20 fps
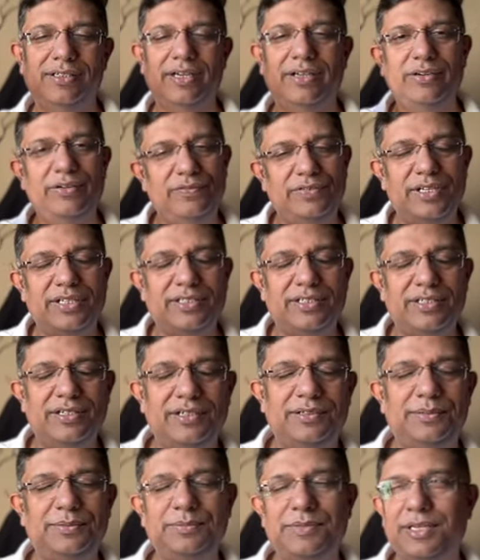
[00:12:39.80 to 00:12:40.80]
I don't know if that's
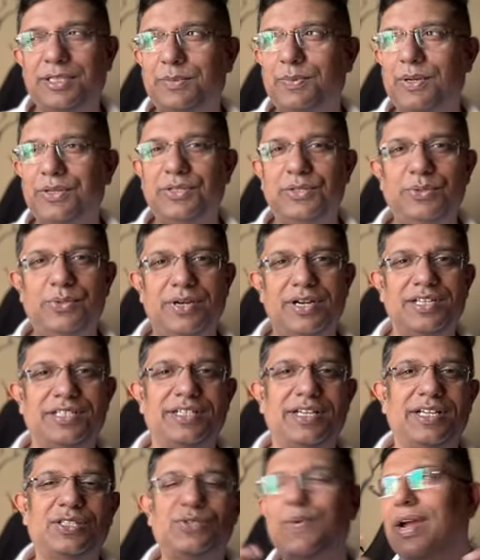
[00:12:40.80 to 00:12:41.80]
an expression you
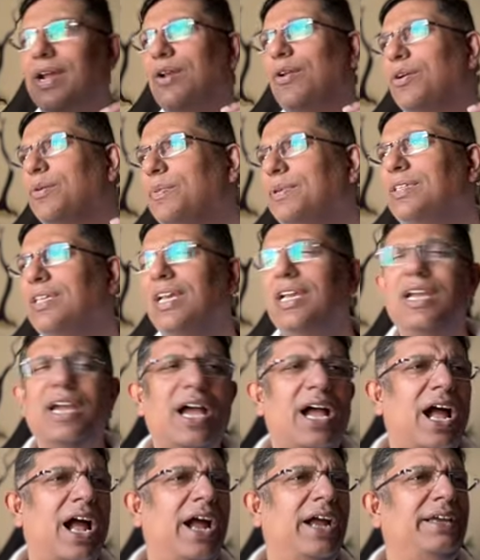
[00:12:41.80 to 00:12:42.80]
understand. Swag lock means
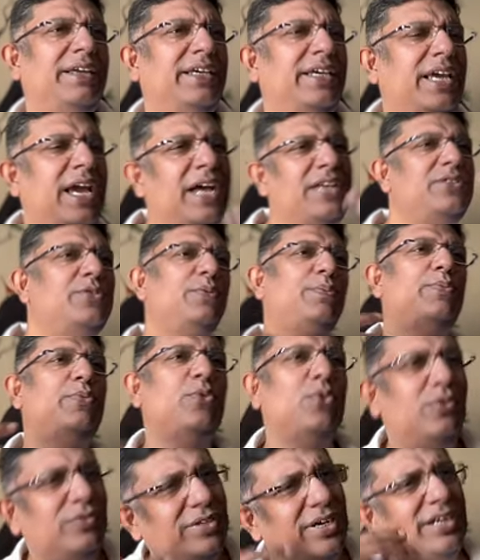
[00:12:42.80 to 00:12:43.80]
he has to
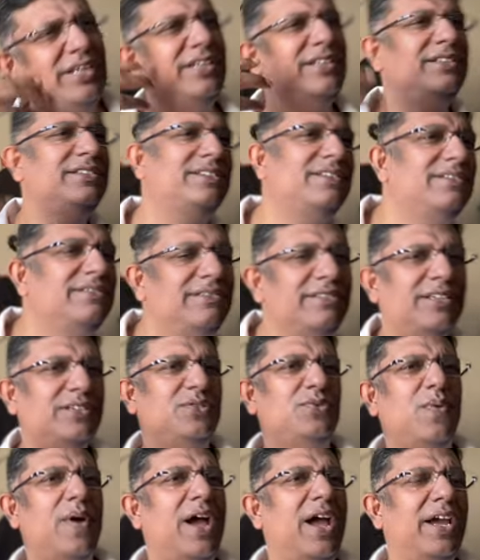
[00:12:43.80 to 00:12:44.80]
prove that he's the
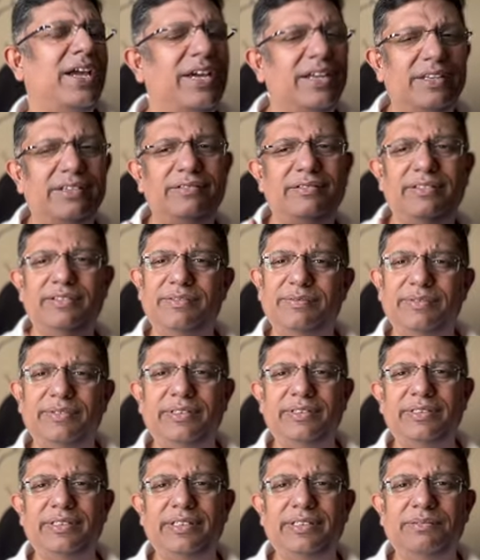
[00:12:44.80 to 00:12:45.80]
swag, and
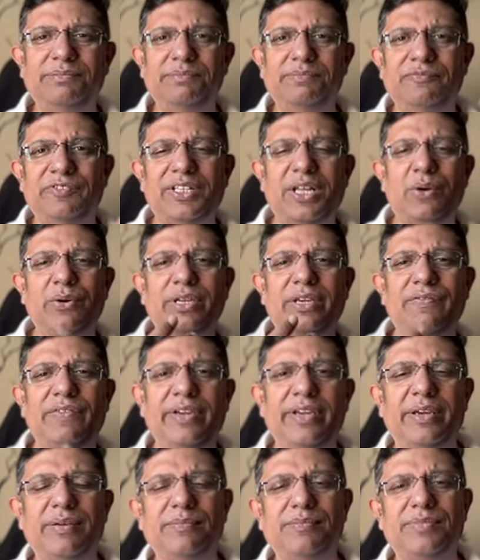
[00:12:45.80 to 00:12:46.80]
without
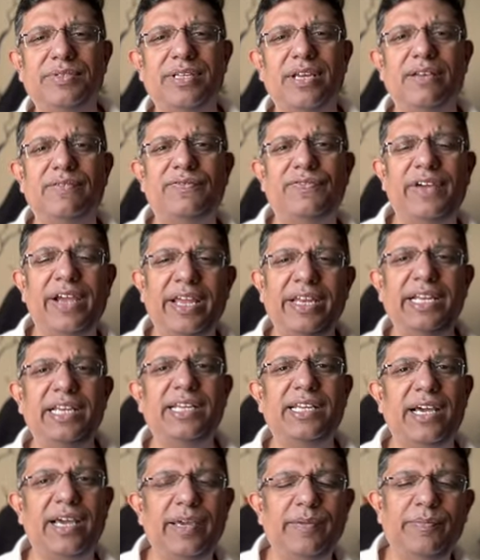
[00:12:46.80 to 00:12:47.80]
giving himself any
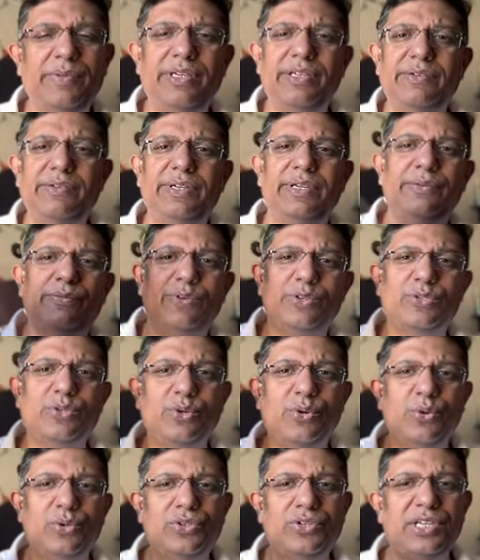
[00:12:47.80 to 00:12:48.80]
time, he wants to
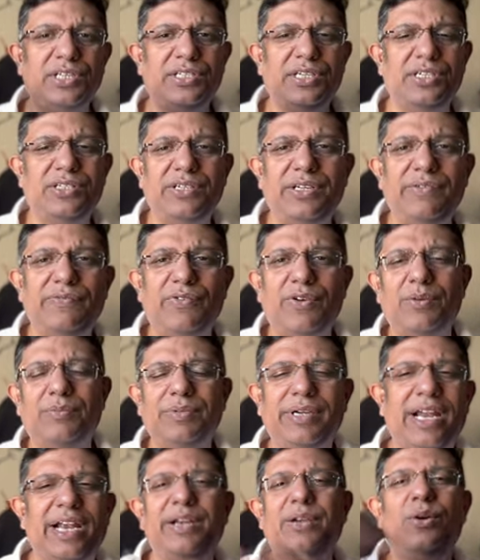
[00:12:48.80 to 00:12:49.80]
go 360
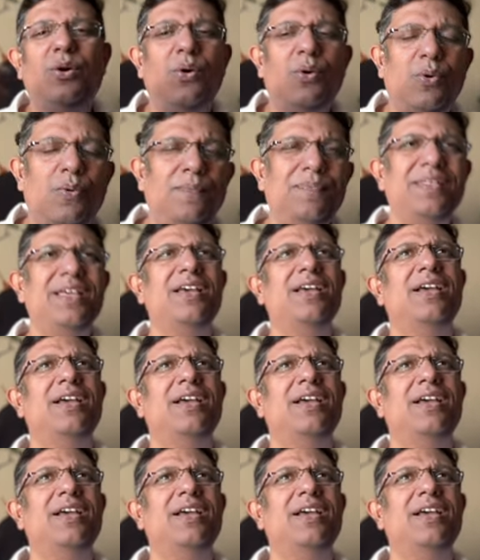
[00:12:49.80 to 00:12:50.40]
from get-go.